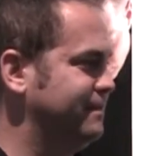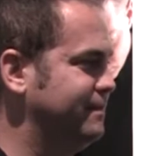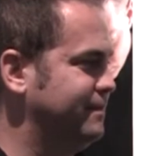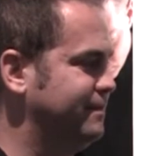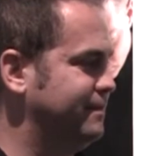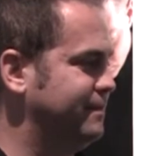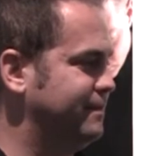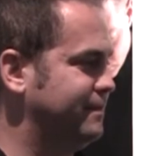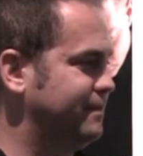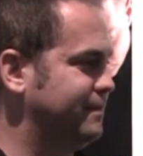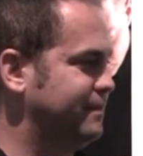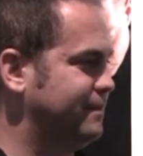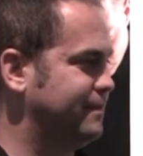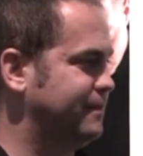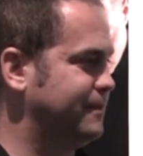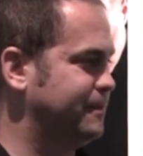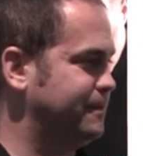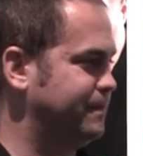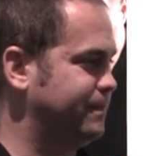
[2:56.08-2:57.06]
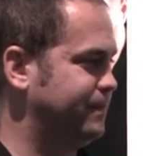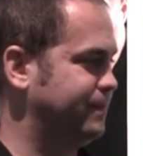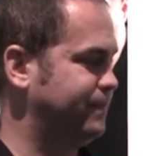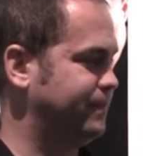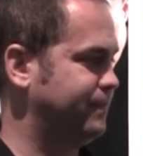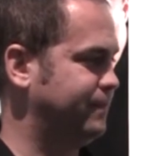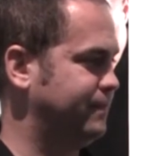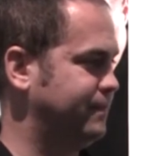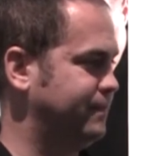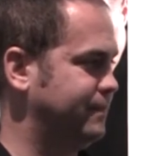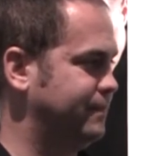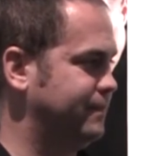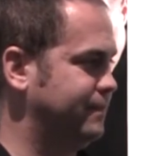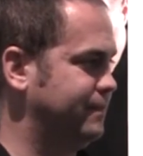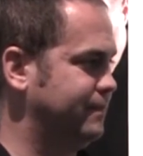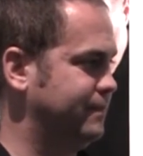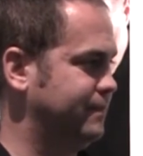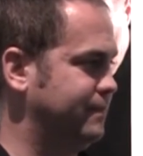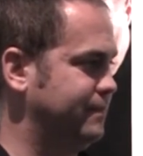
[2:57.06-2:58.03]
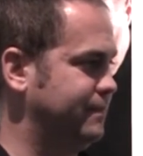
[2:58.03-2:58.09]

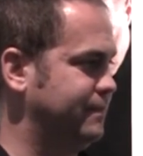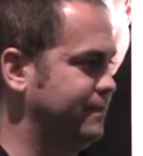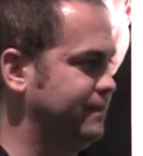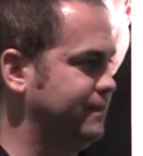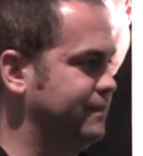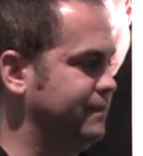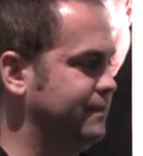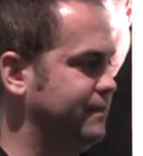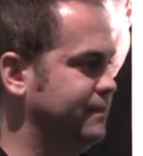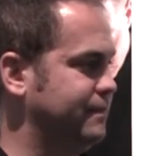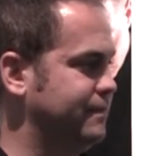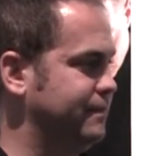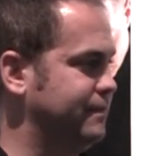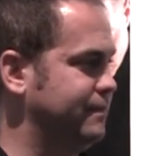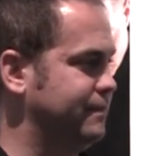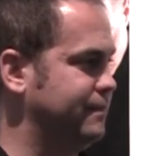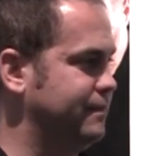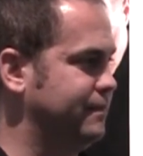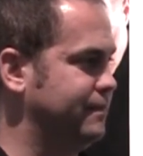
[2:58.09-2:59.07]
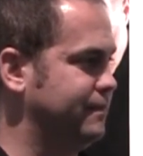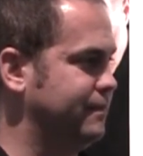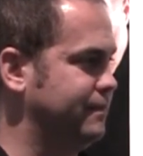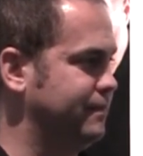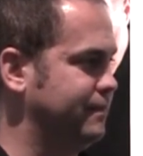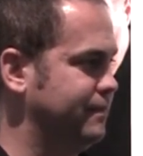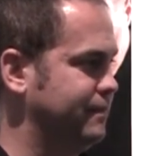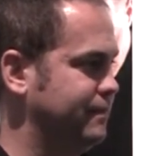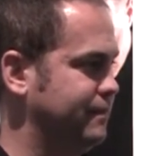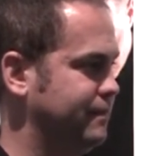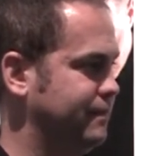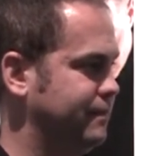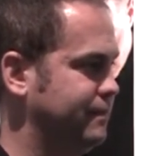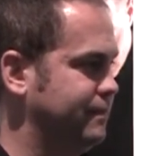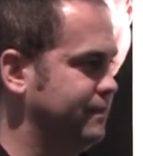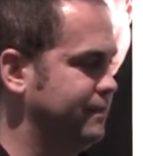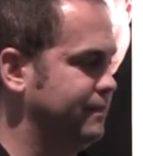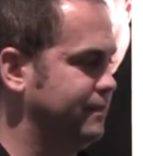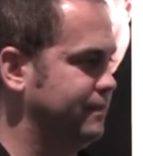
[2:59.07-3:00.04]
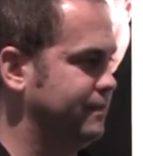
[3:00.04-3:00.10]

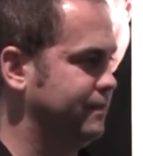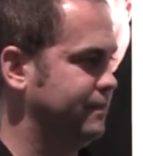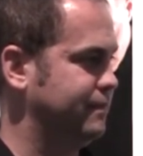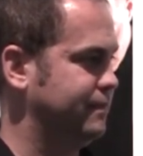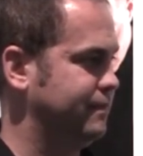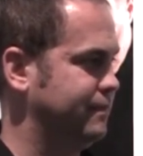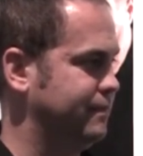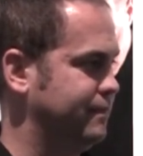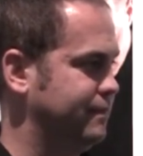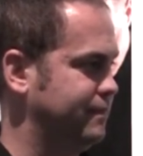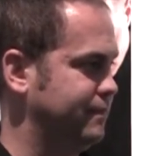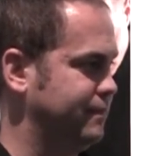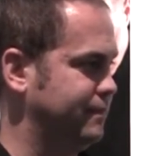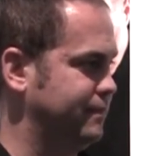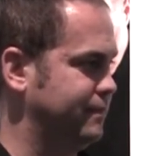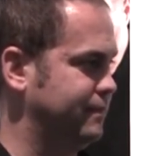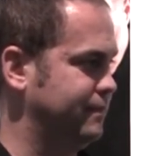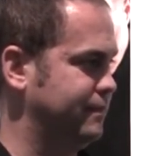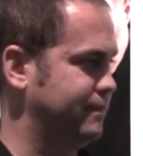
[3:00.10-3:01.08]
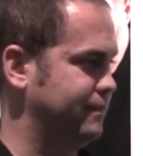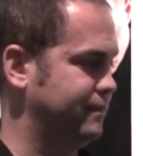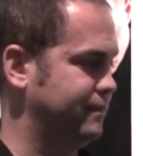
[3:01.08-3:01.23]
(not speaking)